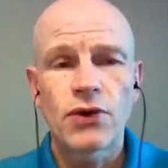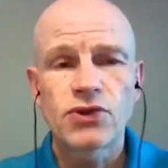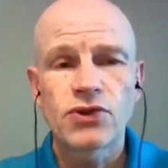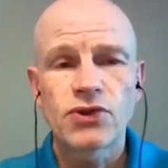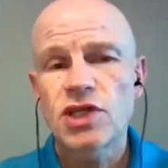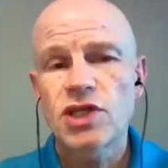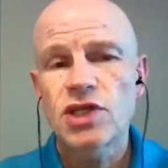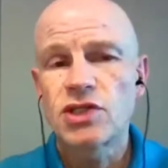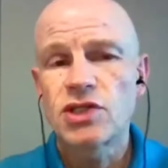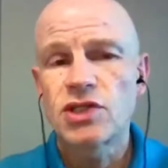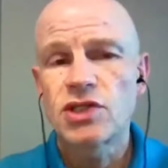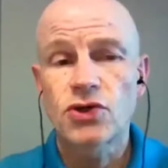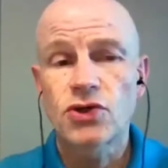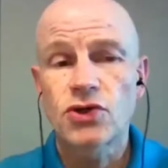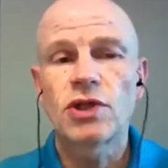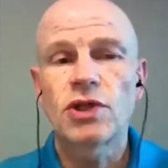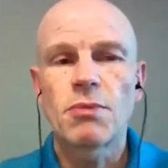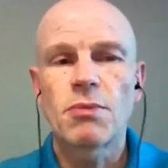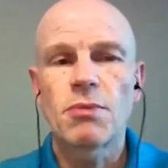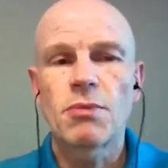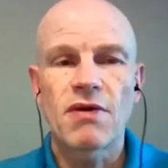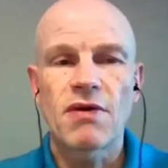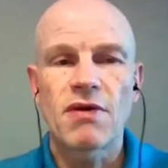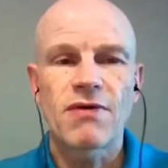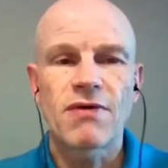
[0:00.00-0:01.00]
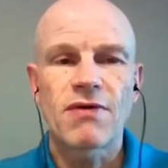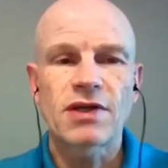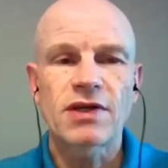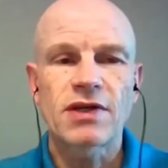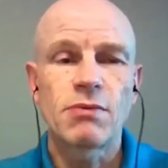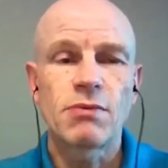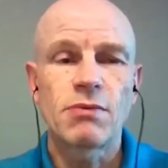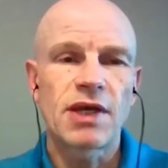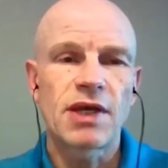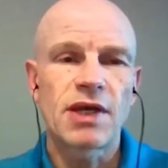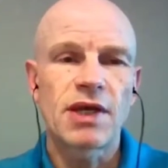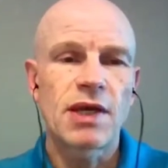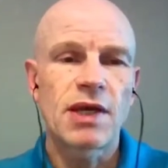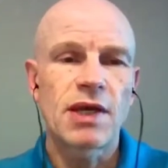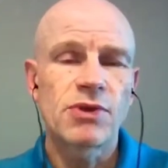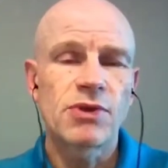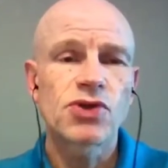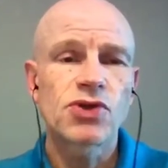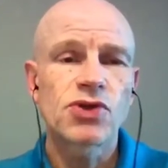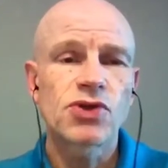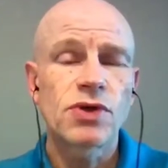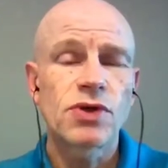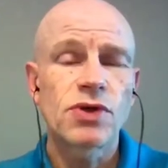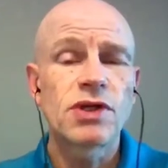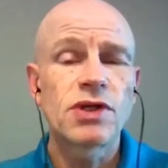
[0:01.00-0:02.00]
Those can certainly be affected by
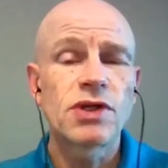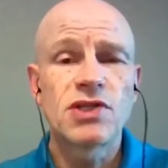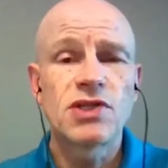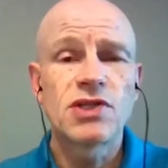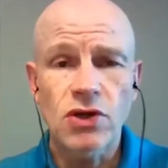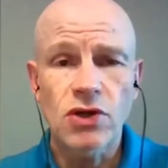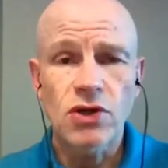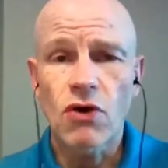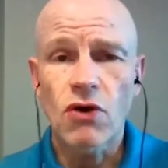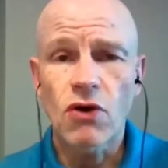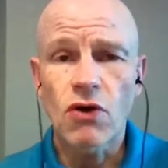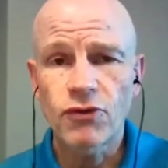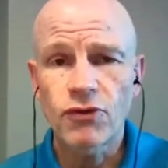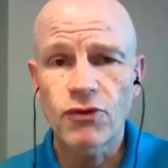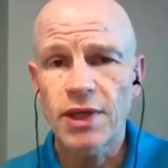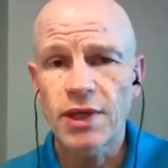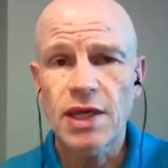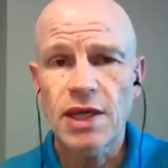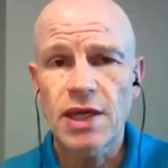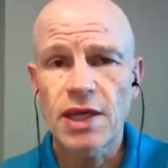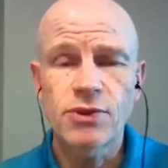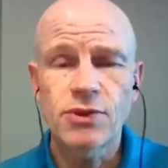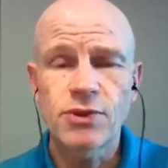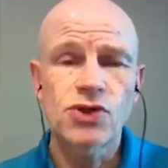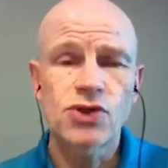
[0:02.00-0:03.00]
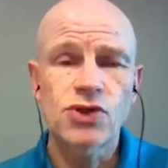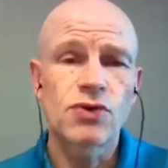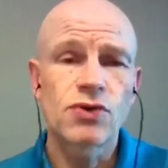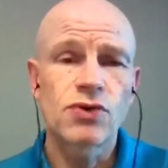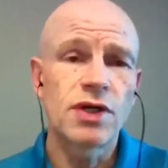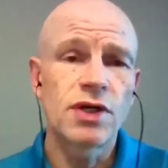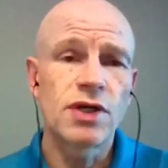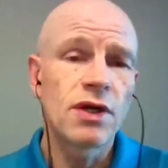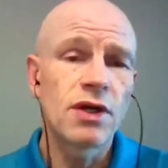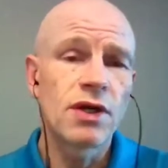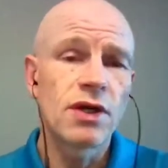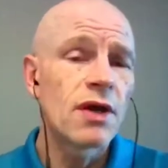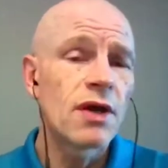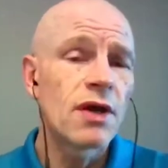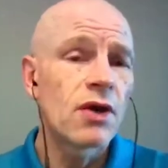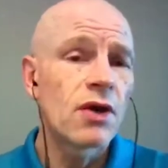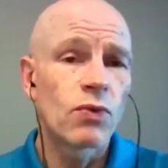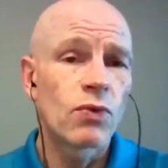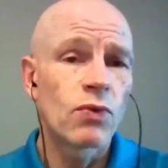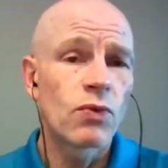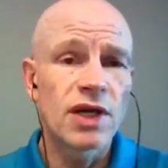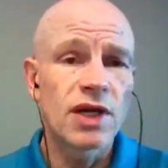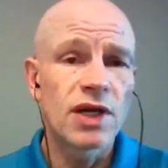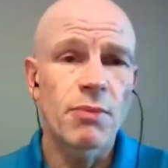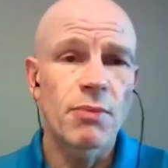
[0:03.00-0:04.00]
chemistry, dissolved by chemistry,
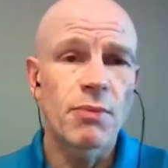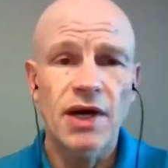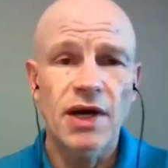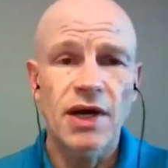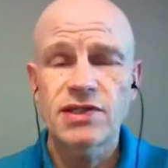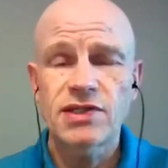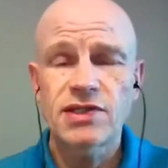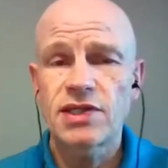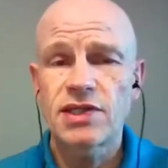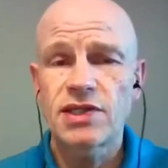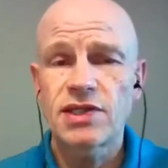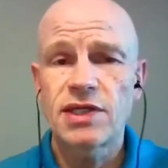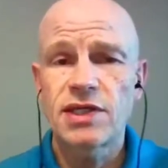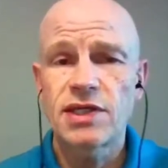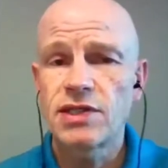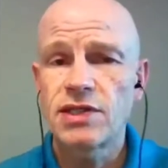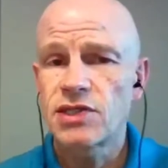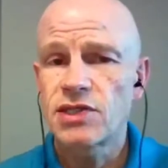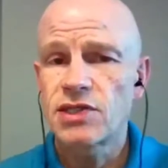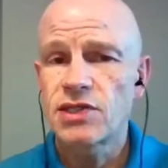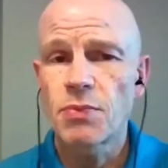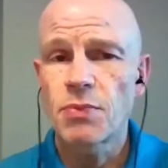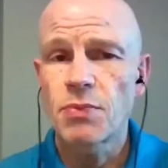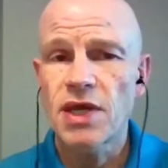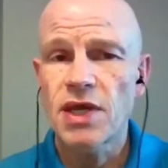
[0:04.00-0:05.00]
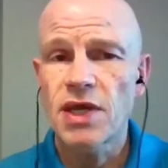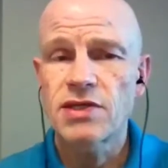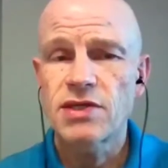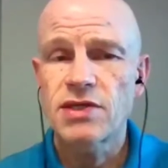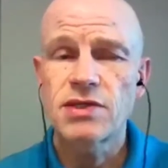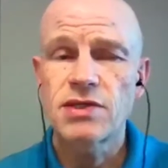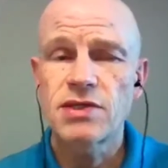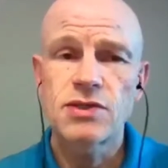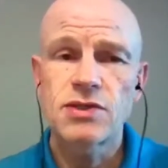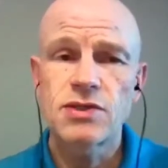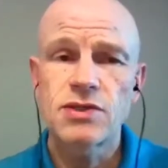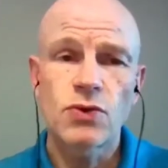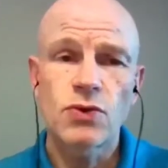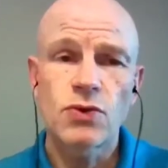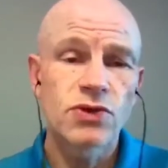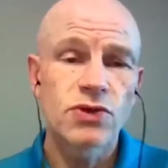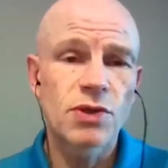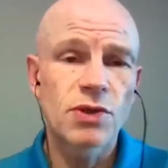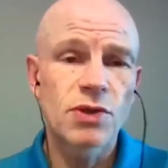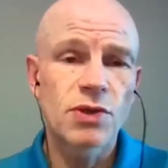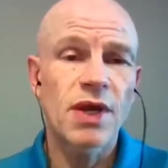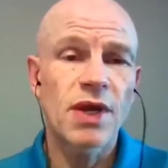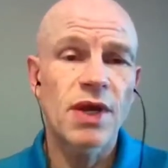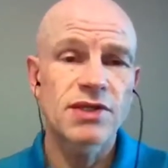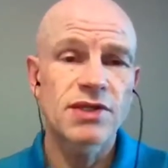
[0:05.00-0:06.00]
redeposited in some cases, or in
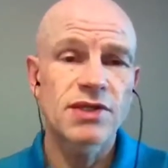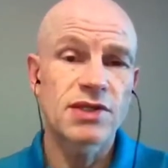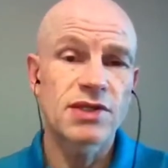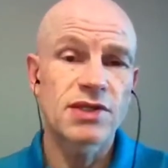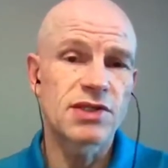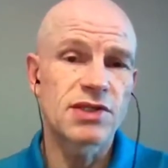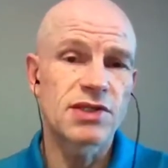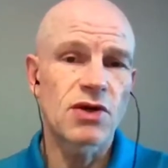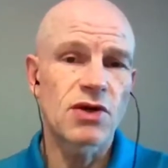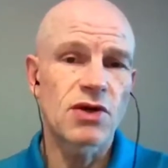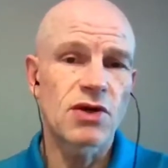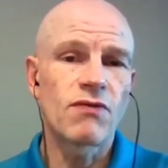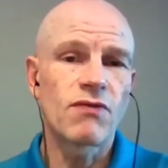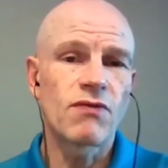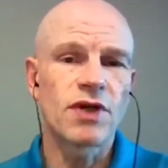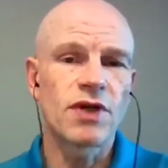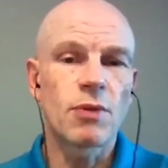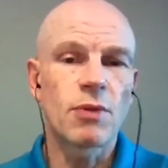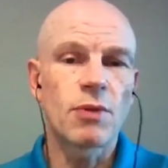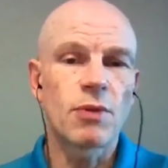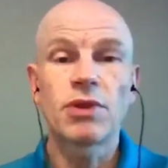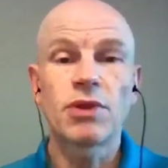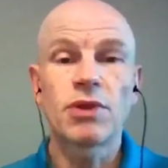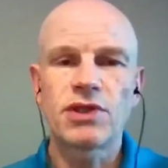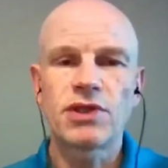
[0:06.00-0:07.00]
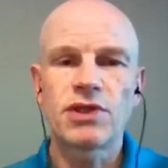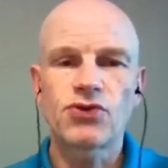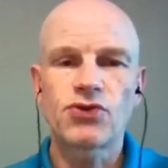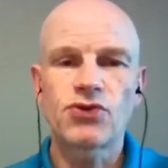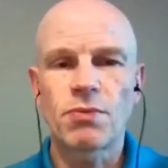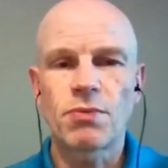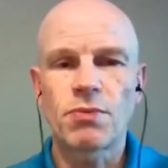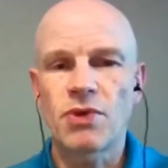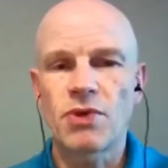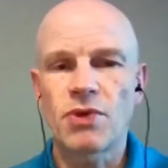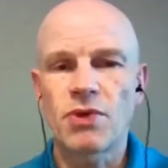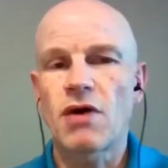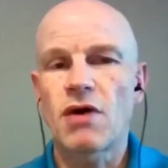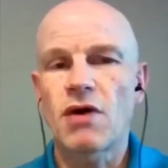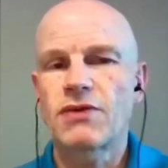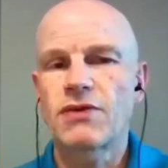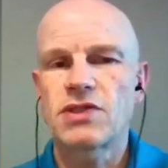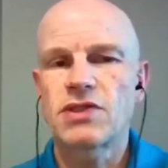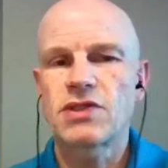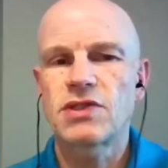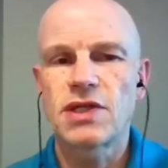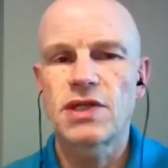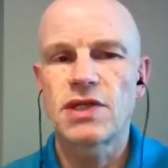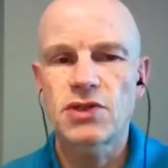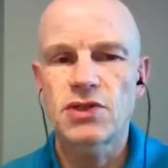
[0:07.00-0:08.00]
some cases dissolved and completely stripped off
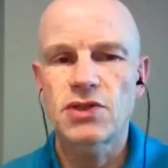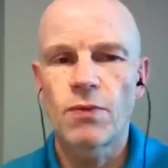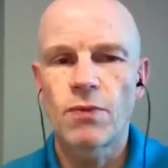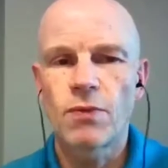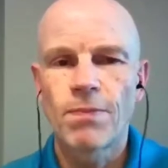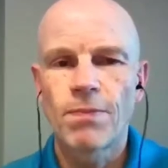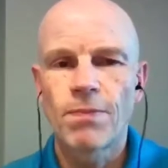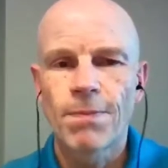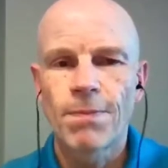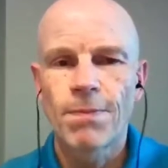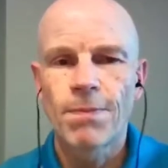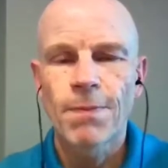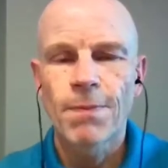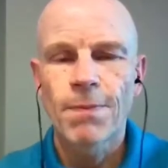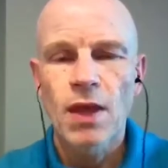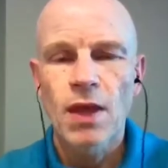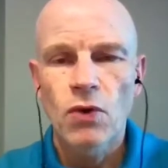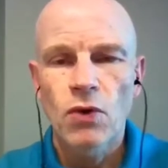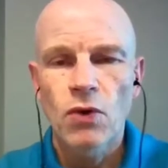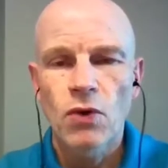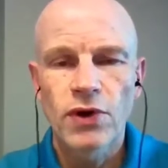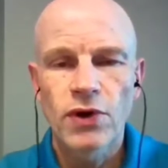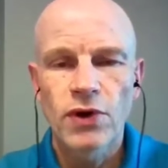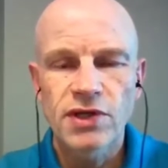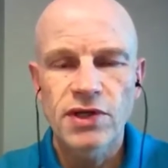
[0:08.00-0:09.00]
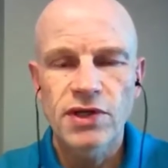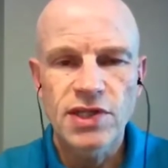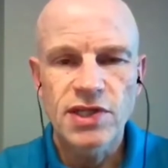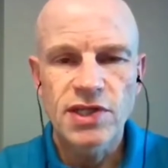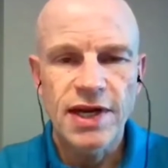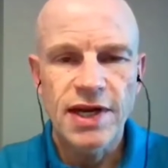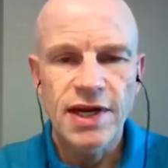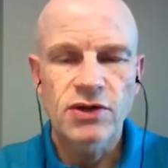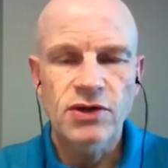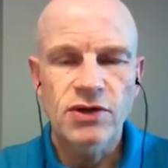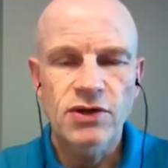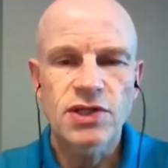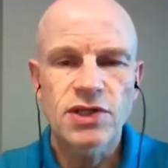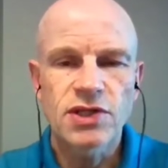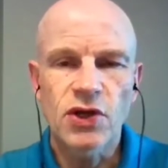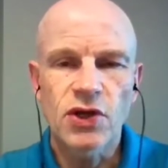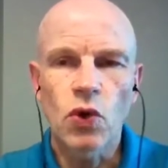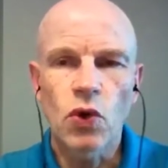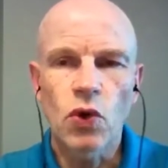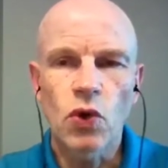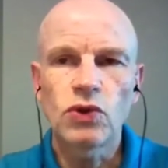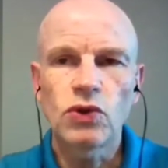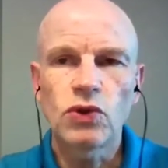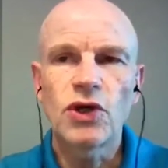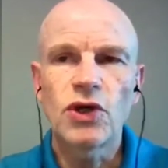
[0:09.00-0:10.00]
the stencil. Whereas the NanoSlic
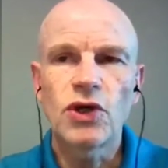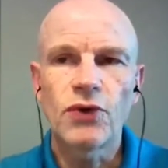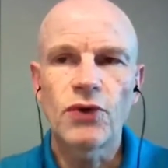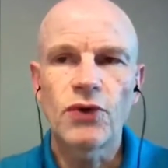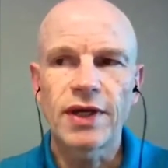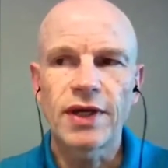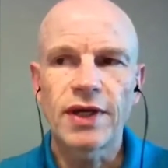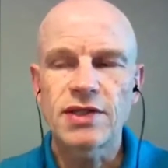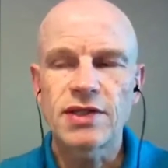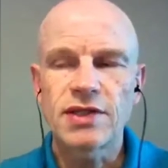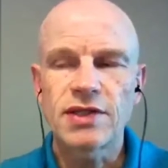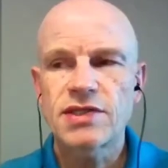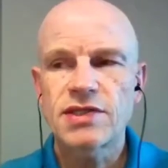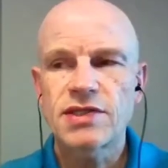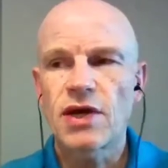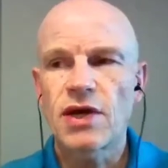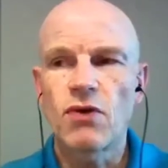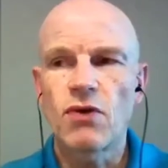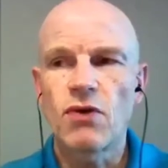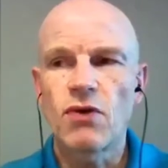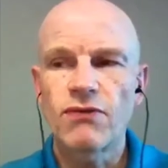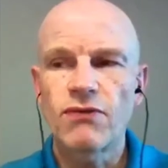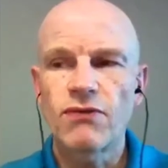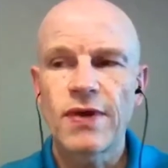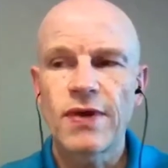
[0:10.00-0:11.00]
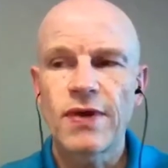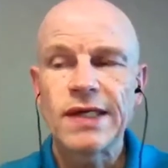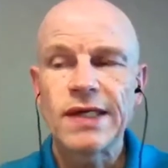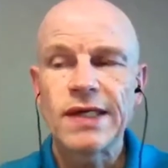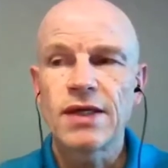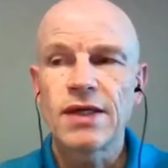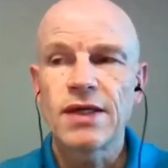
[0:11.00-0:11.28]
Gold coating itself